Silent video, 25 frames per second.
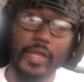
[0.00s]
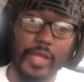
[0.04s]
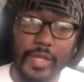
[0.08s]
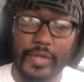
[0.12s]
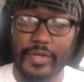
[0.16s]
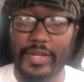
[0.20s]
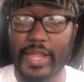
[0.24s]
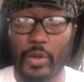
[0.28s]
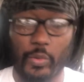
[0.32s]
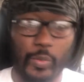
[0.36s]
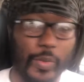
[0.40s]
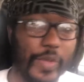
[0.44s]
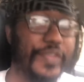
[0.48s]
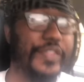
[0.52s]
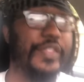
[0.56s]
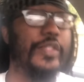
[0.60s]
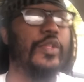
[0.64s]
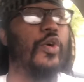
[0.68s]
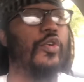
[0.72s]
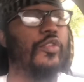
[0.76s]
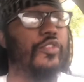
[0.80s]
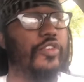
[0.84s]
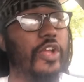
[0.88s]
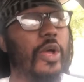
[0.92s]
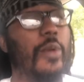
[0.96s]
Now, we see
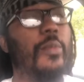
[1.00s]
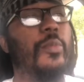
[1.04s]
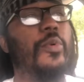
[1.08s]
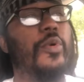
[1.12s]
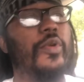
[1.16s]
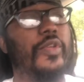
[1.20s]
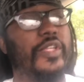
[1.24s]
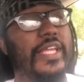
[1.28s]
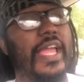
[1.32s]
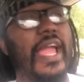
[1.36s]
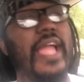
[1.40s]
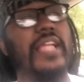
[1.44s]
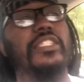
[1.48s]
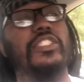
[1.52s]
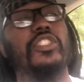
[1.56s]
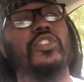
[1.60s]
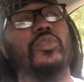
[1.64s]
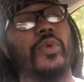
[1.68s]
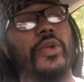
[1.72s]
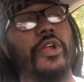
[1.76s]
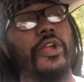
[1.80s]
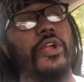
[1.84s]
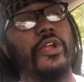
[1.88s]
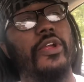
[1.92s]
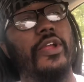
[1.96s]
on a number of occasions
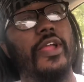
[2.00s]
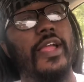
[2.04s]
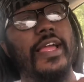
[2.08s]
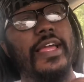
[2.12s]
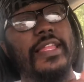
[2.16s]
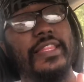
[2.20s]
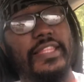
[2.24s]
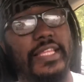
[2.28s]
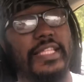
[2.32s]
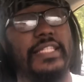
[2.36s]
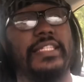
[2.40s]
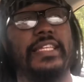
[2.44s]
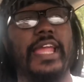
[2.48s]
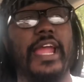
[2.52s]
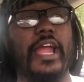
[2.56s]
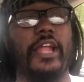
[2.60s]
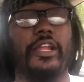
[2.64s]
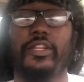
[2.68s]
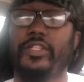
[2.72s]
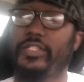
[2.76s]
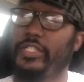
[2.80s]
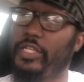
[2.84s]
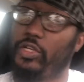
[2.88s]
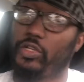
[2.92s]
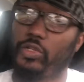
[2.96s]
where these
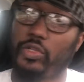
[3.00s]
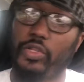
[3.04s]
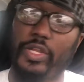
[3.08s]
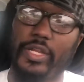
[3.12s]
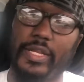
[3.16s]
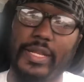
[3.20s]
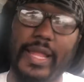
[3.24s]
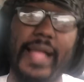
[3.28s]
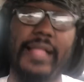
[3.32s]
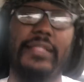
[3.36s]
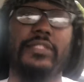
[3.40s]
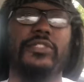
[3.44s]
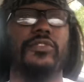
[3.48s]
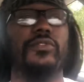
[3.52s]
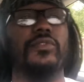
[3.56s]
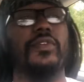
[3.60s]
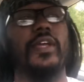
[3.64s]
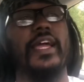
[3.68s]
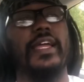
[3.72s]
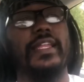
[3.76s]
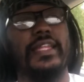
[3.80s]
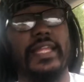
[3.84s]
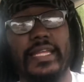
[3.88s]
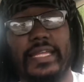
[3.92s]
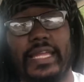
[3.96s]
characters, including Natsu,
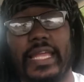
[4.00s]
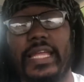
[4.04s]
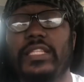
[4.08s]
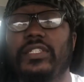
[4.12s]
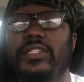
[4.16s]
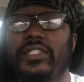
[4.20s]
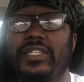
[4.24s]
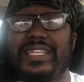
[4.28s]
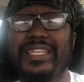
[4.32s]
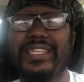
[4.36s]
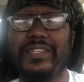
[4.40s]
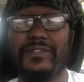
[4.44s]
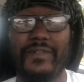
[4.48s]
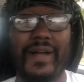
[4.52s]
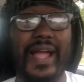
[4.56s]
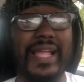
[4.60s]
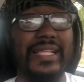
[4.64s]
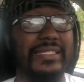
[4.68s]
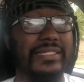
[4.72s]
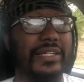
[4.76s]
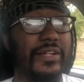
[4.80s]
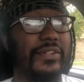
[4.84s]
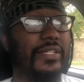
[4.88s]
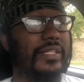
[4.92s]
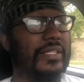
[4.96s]
they get into these
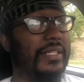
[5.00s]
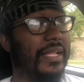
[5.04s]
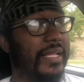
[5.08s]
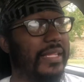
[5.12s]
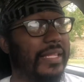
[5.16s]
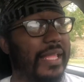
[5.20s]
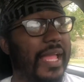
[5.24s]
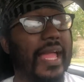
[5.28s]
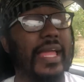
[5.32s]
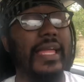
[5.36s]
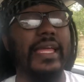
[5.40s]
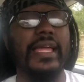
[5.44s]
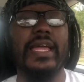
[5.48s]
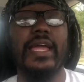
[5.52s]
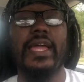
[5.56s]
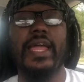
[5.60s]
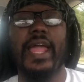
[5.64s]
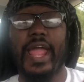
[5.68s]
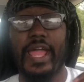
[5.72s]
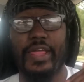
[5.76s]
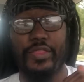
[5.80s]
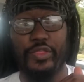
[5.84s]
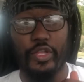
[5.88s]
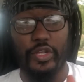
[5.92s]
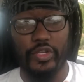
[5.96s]
fights and everything like that,
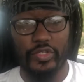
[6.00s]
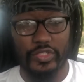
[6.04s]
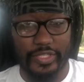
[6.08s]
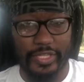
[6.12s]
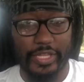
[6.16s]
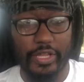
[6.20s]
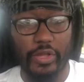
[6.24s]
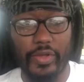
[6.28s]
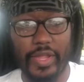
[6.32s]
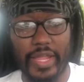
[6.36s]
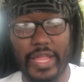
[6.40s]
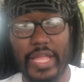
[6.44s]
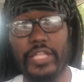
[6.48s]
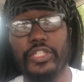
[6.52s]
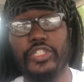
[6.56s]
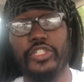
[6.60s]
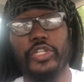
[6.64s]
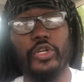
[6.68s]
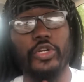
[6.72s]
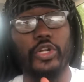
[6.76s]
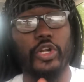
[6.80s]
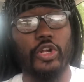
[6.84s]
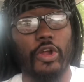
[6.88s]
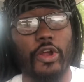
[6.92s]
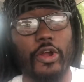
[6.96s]
and they're still
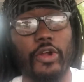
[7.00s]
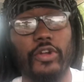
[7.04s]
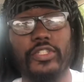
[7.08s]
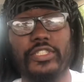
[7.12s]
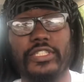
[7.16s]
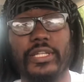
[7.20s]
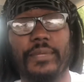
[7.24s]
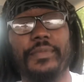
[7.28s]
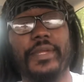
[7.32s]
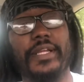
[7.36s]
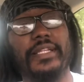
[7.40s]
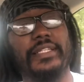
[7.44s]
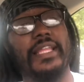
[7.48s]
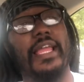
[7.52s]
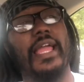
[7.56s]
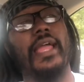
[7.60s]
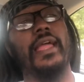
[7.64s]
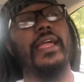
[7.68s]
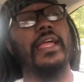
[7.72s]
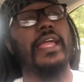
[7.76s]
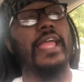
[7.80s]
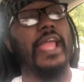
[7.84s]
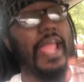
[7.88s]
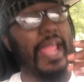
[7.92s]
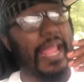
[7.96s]
injured or hurt or something like that,
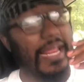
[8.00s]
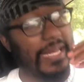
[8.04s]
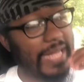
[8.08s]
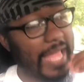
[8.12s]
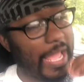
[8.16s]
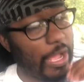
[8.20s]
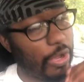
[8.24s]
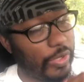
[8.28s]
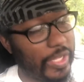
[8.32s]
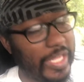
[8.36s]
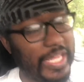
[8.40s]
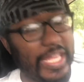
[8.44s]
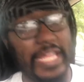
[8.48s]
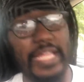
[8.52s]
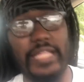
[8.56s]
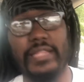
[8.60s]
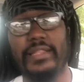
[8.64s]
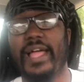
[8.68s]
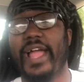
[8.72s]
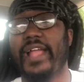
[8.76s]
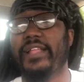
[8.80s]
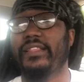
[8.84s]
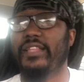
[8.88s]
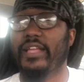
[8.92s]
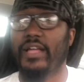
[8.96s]
and they'll eat
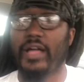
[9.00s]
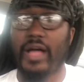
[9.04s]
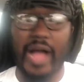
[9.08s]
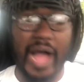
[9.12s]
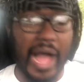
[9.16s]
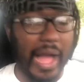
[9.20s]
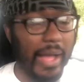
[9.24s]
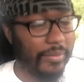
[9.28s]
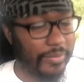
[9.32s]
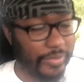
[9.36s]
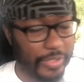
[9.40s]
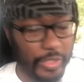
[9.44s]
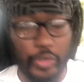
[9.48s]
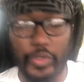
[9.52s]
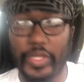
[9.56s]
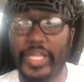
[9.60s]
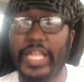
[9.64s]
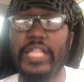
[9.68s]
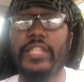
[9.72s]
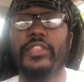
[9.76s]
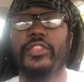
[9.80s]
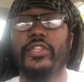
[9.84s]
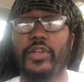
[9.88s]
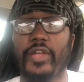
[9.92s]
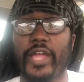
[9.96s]
like they'll
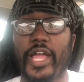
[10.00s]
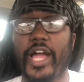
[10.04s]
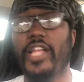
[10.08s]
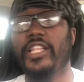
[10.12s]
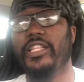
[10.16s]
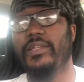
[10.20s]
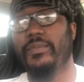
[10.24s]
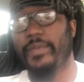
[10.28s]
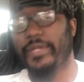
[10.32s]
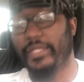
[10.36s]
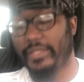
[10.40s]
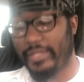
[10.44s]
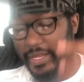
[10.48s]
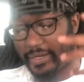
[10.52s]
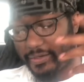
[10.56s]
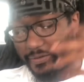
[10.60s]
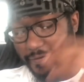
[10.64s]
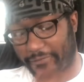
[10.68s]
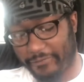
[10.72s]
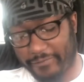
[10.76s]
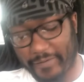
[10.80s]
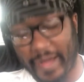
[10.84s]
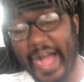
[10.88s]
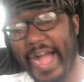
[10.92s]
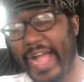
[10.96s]
eat their element, like the
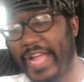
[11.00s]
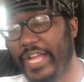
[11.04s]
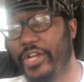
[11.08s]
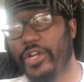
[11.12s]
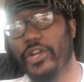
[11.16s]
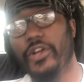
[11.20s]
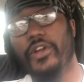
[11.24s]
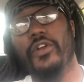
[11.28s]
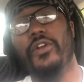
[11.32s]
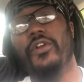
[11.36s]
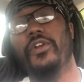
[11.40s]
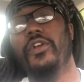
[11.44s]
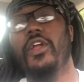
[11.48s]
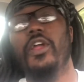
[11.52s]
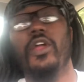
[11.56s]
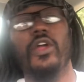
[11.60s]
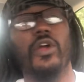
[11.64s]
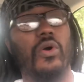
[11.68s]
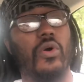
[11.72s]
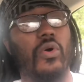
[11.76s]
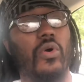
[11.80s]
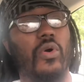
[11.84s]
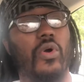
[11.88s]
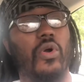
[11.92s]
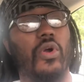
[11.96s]
fire,
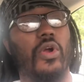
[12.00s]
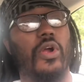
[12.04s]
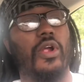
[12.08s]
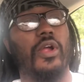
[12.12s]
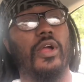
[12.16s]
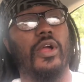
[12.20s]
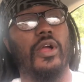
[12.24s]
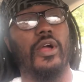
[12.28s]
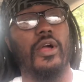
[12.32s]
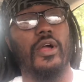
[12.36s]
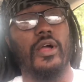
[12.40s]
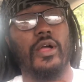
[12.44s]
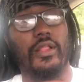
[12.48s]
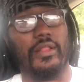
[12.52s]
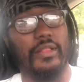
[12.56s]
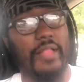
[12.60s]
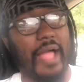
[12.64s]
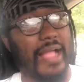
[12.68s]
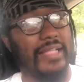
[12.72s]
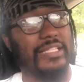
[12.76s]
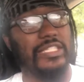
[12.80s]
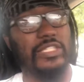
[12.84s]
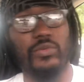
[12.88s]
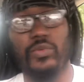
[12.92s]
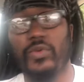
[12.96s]
or
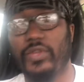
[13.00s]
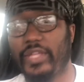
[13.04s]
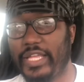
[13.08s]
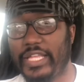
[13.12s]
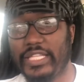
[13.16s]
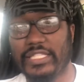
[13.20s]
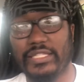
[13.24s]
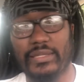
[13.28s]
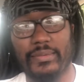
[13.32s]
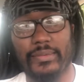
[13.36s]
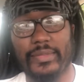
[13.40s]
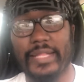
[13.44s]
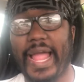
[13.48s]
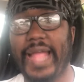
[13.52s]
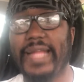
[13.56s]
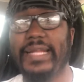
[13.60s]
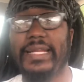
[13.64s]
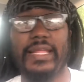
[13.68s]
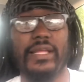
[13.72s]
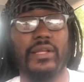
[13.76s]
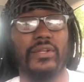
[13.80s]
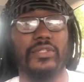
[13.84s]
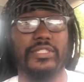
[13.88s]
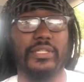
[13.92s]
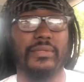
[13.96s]
Laxus will eat some
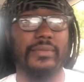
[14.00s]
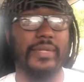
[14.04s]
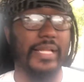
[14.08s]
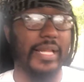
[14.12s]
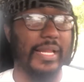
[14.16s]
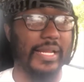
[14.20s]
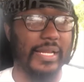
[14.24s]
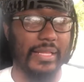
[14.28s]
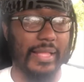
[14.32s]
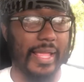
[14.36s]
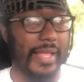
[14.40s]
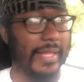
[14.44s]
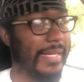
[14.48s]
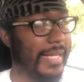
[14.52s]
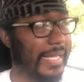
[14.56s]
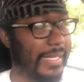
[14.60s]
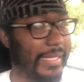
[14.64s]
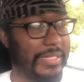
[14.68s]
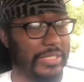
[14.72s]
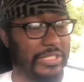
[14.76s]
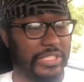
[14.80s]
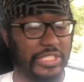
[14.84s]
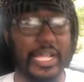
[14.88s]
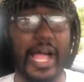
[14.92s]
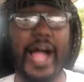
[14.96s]
lightning or something like that, like they
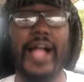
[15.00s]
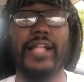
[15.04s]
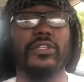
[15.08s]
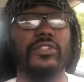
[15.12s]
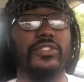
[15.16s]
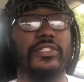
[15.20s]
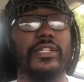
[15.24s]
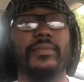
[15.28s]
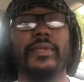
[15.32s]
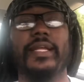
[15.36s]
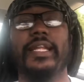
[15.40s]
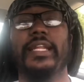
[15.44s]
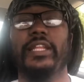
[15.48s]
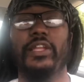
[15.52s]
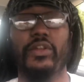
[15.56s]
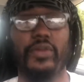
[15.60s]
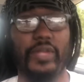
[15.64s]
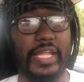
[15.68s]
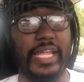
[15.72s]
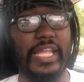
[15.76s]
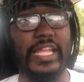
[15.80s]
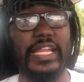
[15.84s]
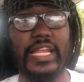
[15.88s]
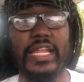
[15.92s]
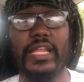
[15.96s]
get shocked or something like that, he'll
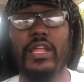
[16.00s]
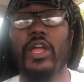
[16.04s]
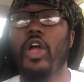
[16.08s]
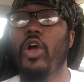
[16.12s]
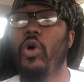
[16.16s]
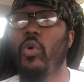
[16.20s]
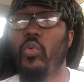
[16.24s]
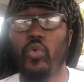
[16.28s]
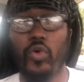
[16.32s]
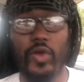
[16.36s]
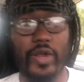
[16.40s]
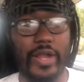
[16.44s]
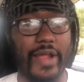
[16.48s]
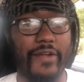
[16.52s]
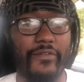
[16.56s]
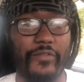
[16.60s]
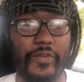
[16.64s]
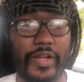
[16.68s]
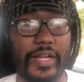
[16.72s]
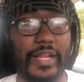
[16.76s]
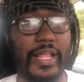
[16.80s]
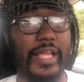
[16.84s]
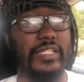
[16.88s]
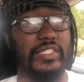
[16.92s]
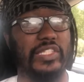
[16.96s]
eat it, whatever
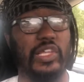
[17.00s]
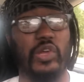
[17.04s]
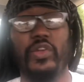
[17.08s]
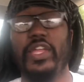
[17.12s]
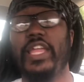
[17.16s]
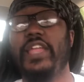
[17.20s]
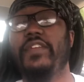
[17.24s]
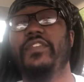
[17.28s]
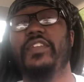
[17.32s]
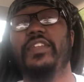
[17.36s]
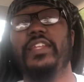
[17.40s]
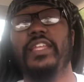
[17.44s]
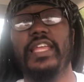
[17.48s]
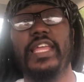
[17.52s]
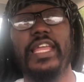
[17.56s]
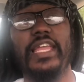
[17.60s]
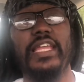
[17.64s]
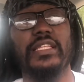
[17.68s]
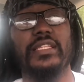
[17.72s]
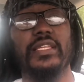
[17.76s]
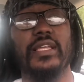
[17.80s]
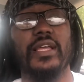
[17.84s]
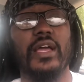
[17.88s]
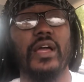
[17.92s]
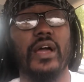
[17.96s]
it is. They'll even
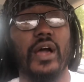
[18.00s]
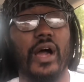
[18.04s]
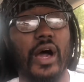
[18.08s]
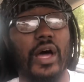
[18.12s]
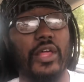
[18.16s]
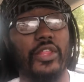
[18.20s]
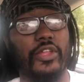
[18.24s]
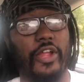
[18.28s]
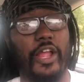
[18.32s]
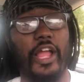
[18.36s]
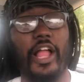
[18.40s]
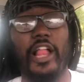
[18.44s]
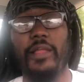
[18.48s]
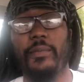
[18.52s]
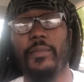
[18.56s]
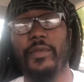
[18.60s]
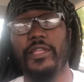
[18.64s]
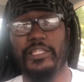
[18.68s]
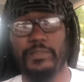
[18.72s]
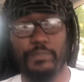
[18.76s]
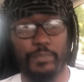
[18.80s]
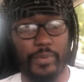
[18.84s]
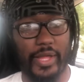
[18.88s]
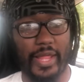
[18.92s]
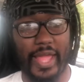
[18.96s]
eat other
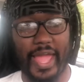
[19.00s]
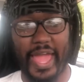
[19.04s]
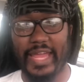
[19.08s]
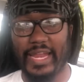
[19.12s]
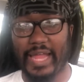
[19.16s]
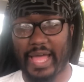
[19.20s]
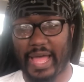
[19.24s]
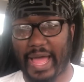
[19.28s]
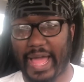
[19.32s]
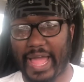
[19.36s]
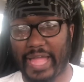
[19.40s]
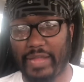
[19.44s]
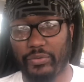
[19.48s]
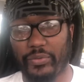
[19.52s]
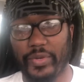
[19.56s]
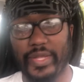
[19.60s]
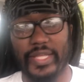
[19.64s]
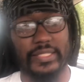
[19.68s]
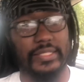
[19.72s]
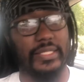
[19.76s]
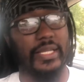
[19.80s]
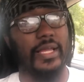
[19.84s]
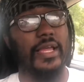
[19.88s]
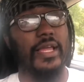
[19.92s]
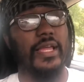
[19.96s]
elements, but at a high
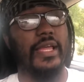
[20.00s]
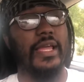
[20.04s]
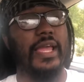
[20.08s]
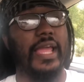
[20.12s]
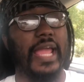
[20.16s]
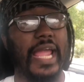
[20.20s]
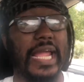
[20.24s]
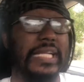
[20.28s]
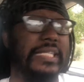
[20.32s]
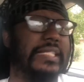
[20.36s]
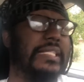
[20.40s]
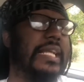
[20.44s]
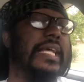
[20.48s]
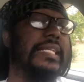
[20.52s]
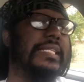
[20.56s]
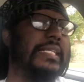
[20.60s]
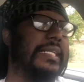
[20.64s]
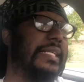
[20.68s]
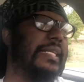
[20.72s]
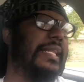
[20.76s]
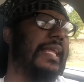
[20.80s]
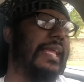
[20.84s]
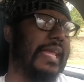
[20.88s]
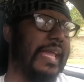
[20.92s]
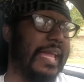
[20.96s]
risk. It
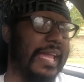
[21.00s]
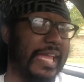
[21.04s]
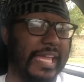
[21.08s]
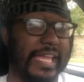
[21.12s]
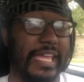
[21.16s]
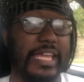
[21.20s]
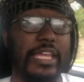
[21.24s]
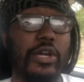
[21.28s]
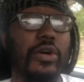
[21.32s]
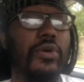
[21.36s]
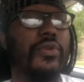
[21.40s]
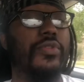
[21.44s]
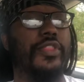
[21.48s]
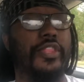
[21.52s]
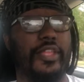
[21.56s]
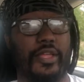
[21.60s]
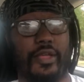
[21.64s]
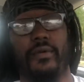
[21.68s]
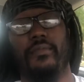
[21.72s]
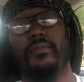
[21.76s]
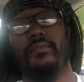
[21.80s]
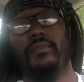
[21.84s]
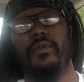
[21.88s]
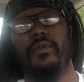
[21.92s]
doesn't heal them.